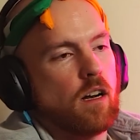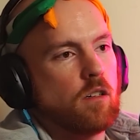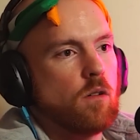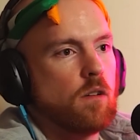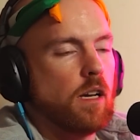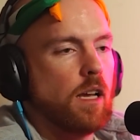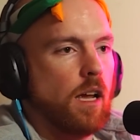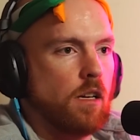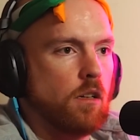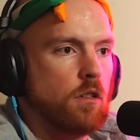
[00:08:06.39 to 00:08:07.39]
I told a
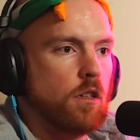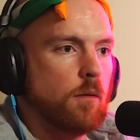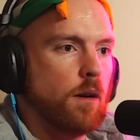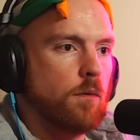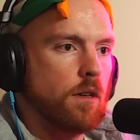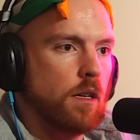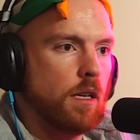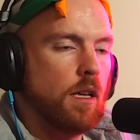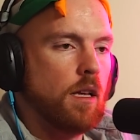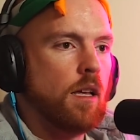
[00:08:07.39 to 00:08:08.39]
guy on YouTube I
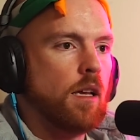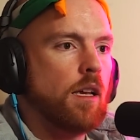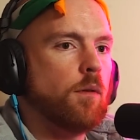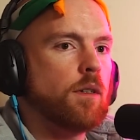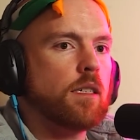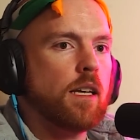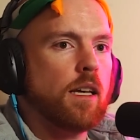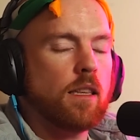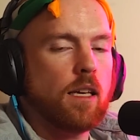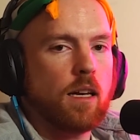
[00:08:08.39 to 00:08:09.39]
would. He was
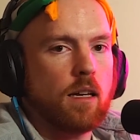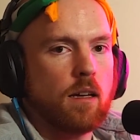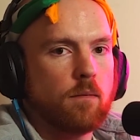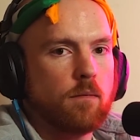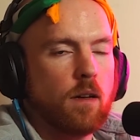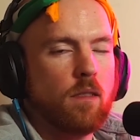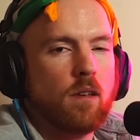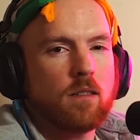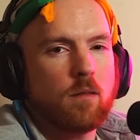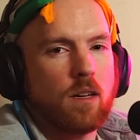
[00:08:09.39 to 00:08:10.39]
saying that, I
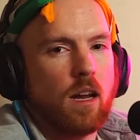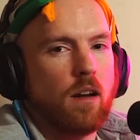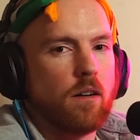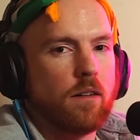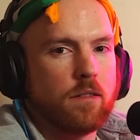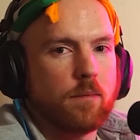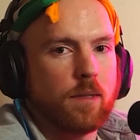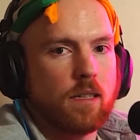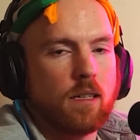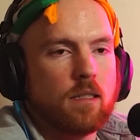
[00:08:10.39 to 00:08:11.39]
think his name was Aaron or
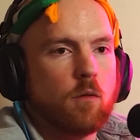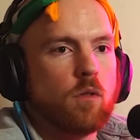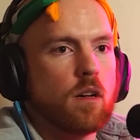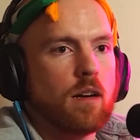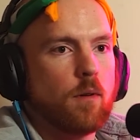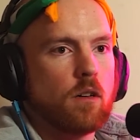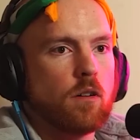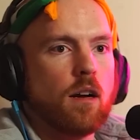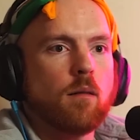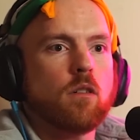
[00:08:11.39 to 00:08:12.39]
something like that. He's like, we talk about
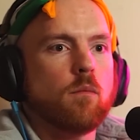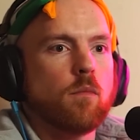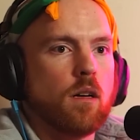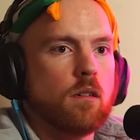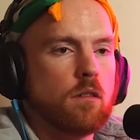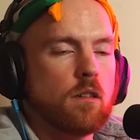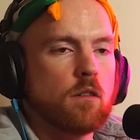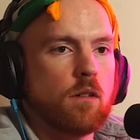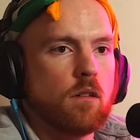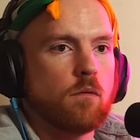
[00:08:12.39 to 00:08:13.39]
kratom too much
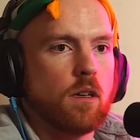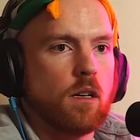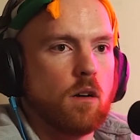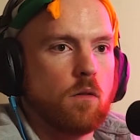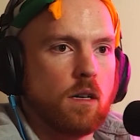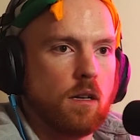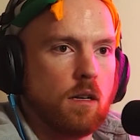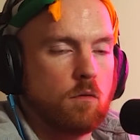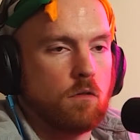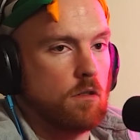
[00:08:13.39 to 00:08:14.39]
because we don't really know what it
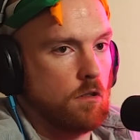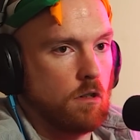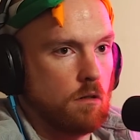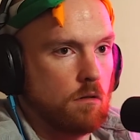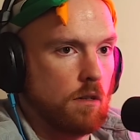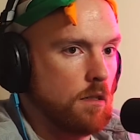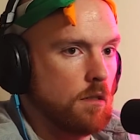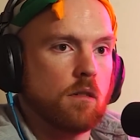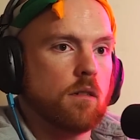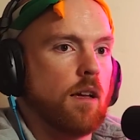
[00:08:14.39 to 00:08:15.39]
is, which is true. I
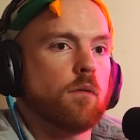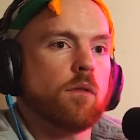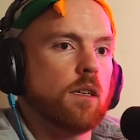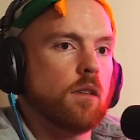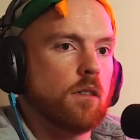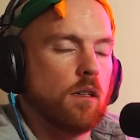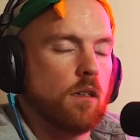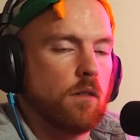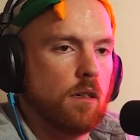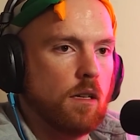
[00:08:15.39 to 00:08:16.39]
still haven't really looked
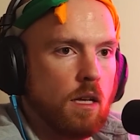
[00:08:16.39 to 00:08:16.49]
into it.